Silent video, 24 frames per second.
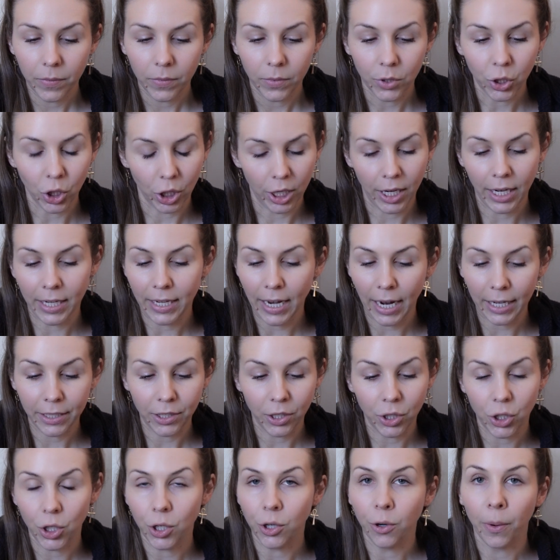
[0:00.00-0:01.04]
You're
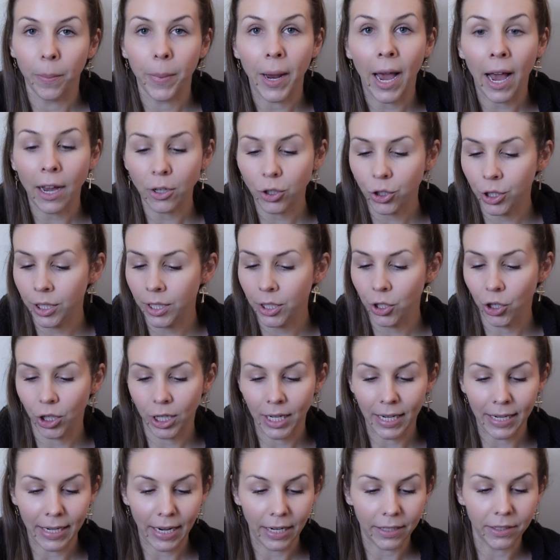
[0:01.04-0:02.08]
connected to your passion. You're
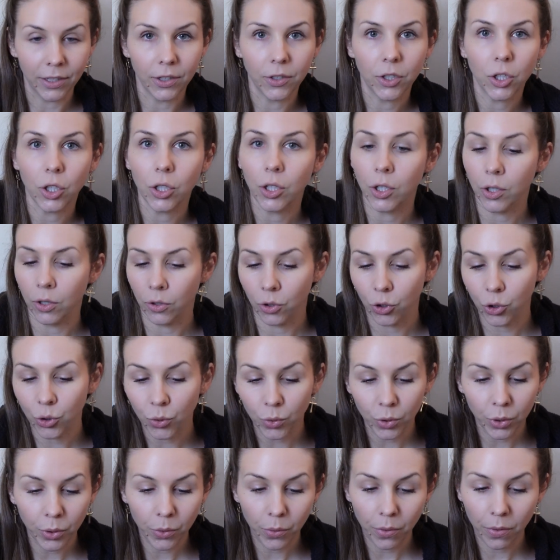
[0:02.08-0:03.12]
connected to your
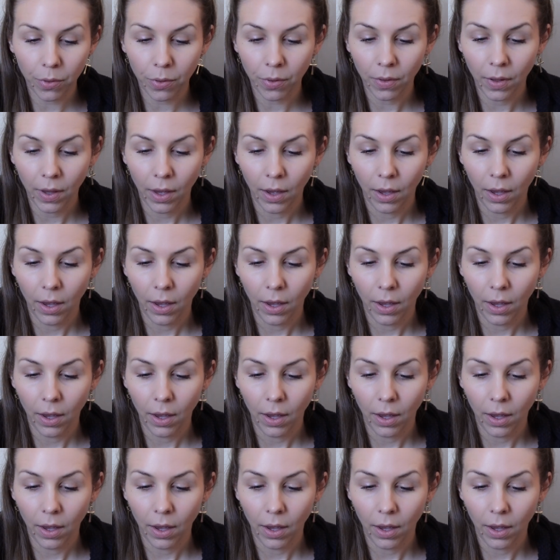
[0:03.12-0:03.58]
truth.